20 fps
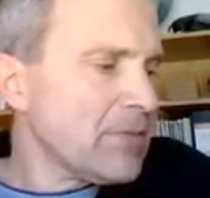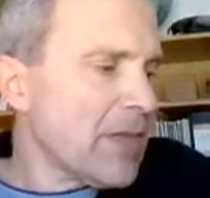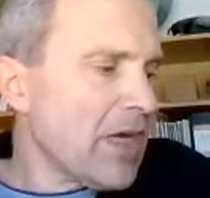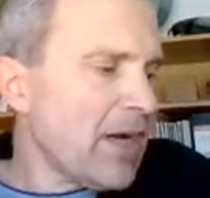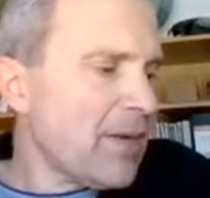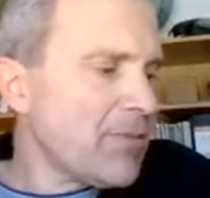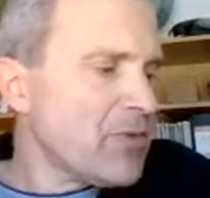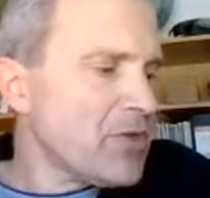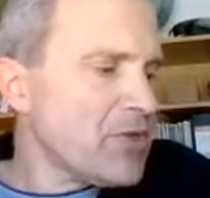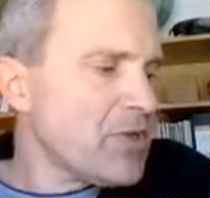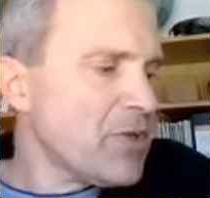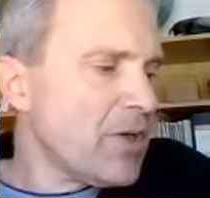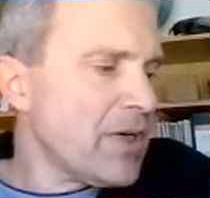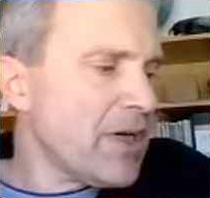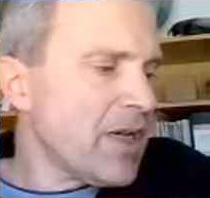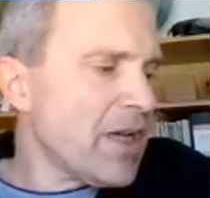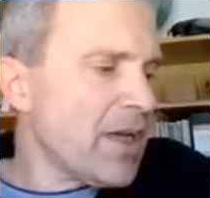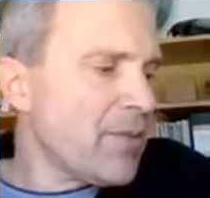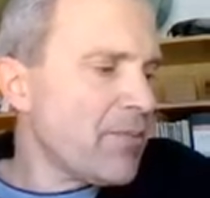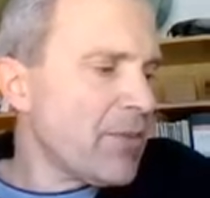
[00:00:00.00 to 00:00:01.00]
I'm just
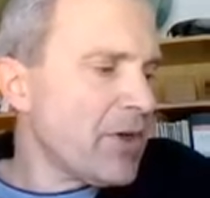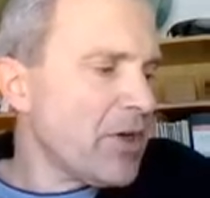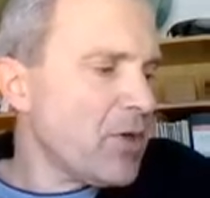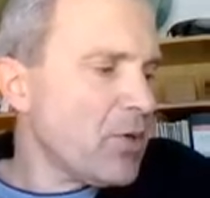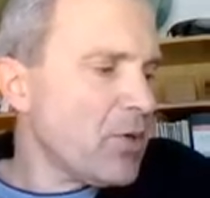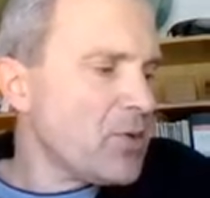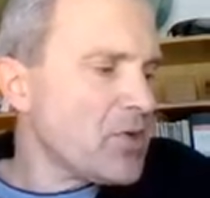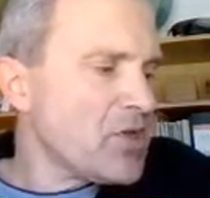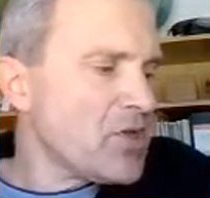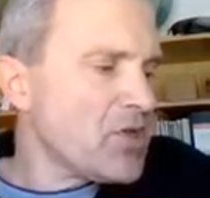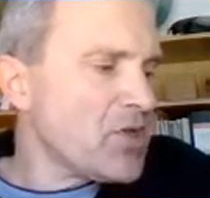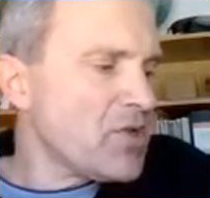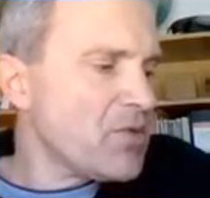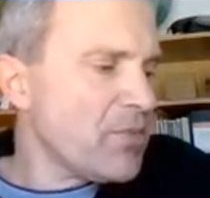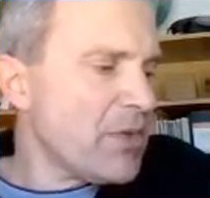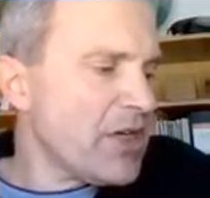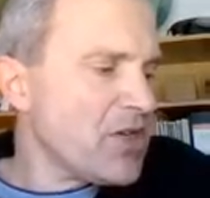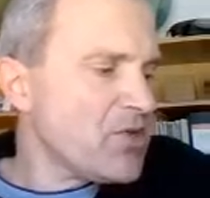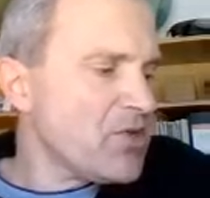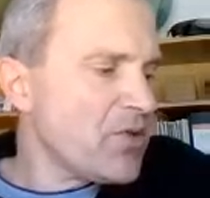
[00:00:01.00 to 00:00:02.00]
looking in my notes to
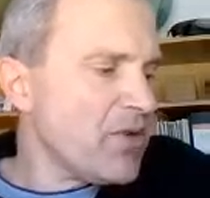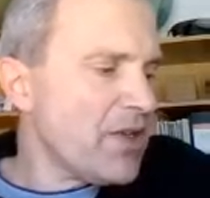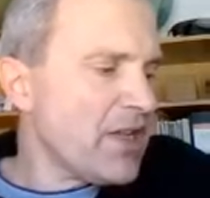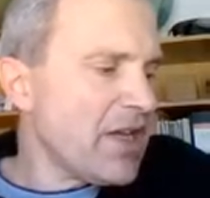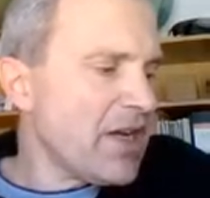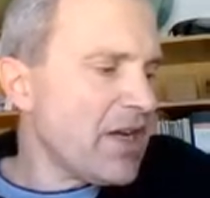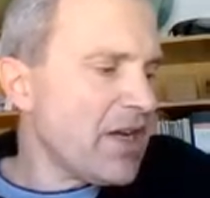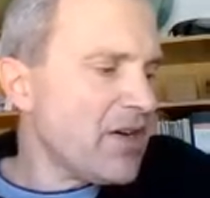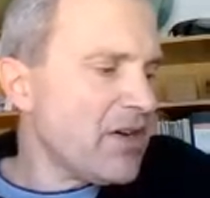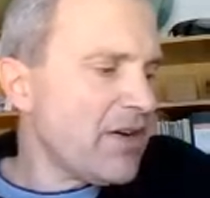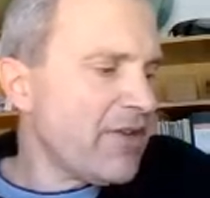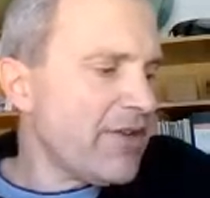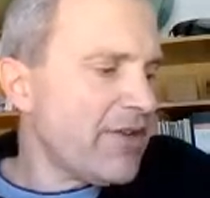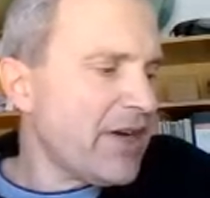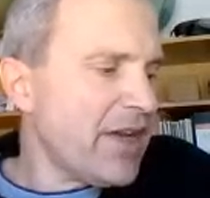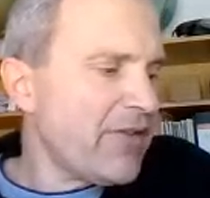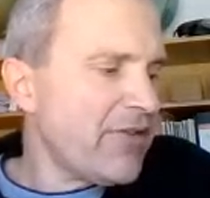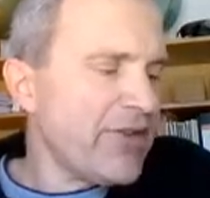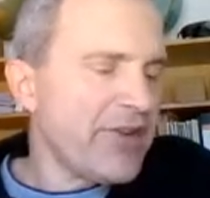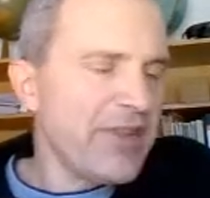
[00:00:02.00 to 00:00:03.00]
make sure that I cover
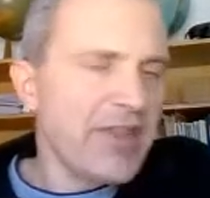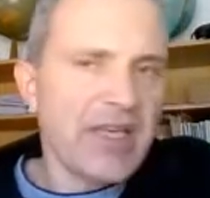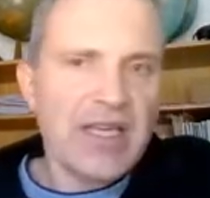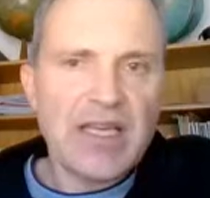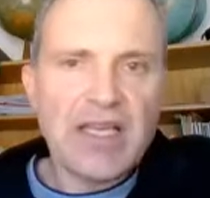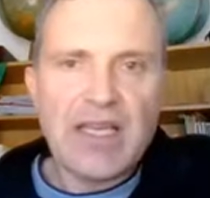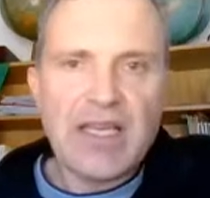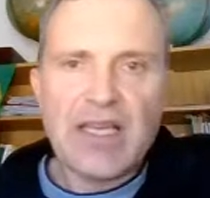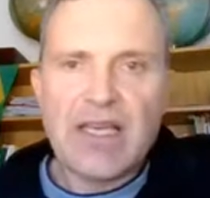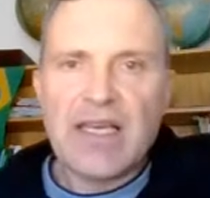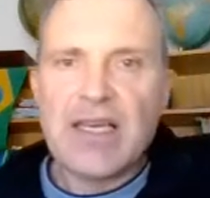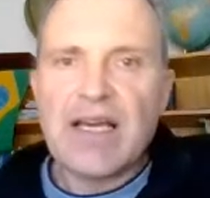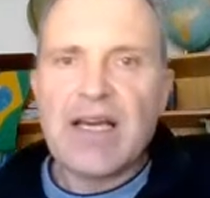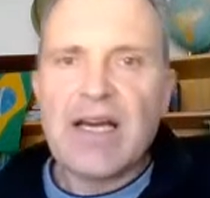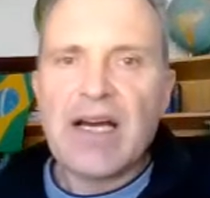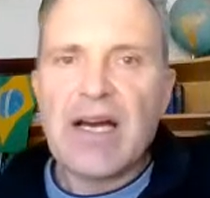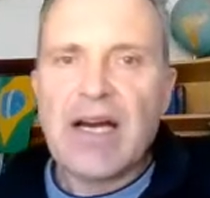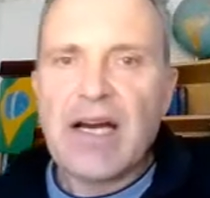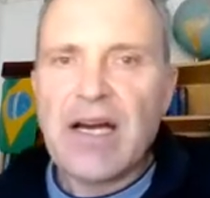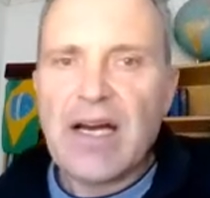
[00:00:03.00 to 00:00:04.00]
everything.
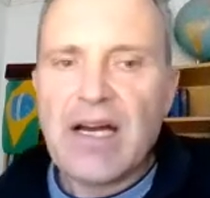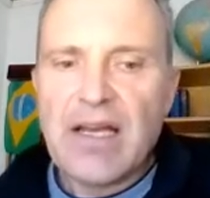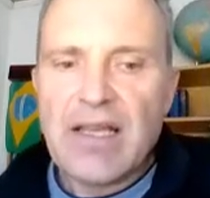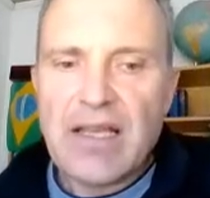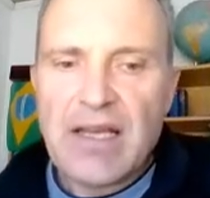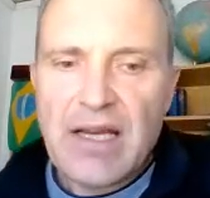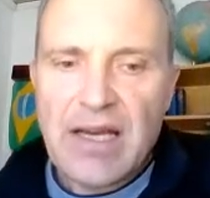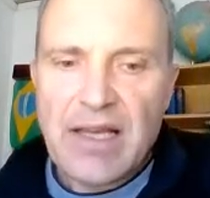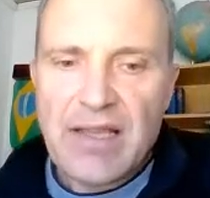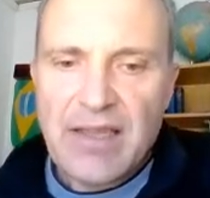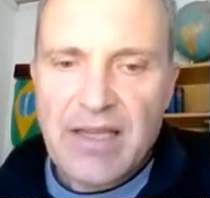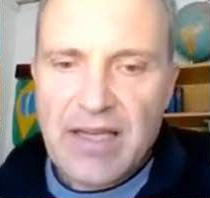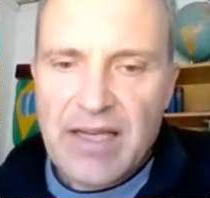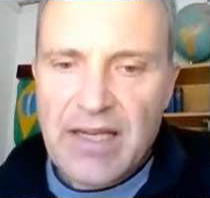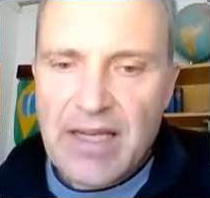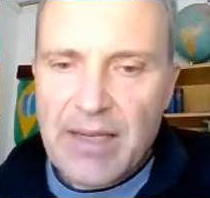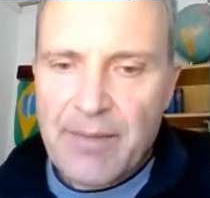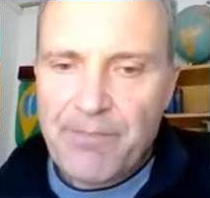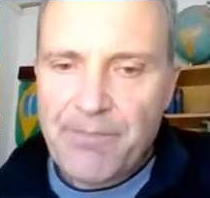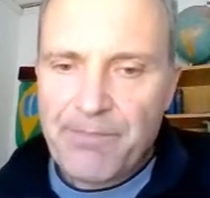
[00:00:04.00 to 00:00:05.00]
I think
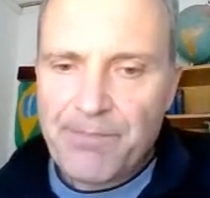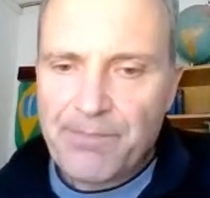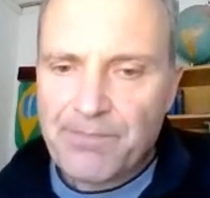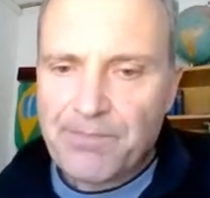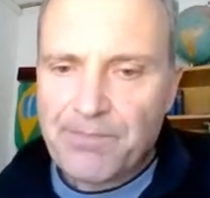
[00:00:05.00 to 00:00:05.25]
I am.